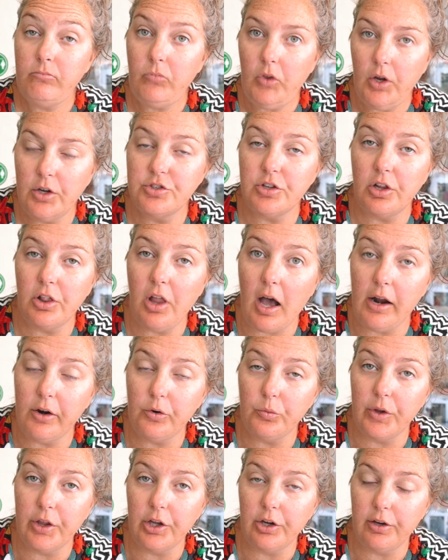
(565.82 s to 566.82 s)
There's a lot
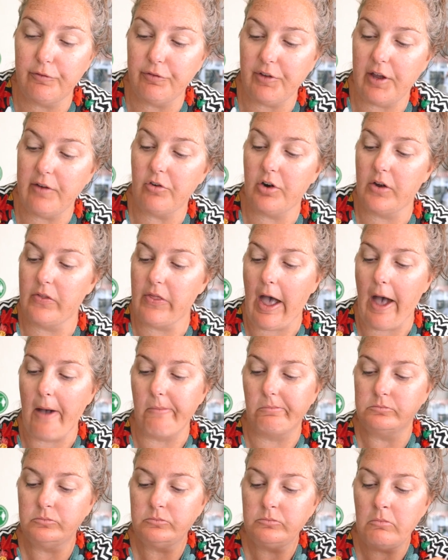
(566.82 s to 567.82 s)
of really good flavor in that.
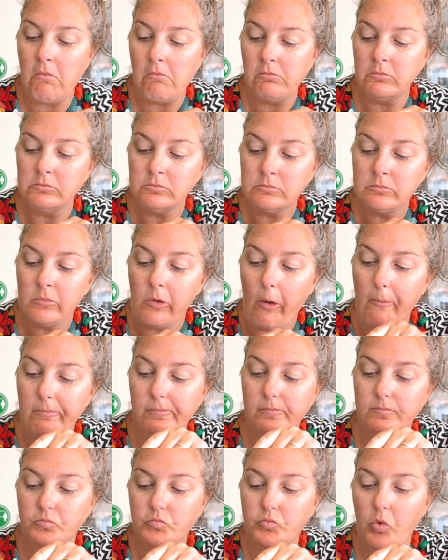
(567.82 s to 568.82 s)

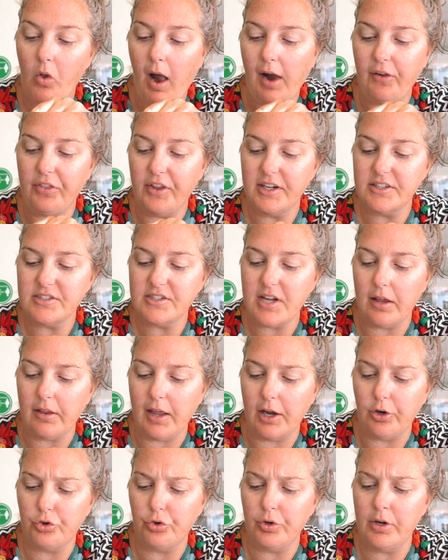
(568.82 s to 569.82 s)
I think it's that
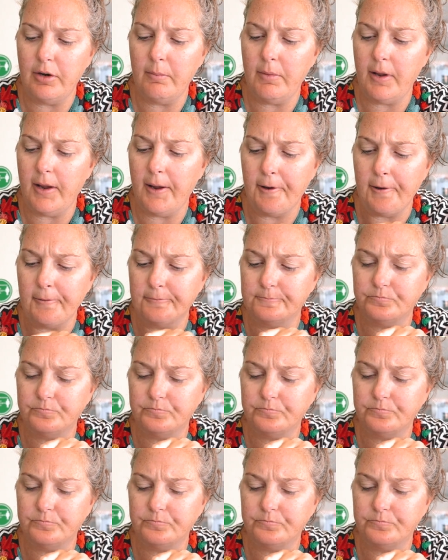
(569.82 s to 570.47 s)
like creamy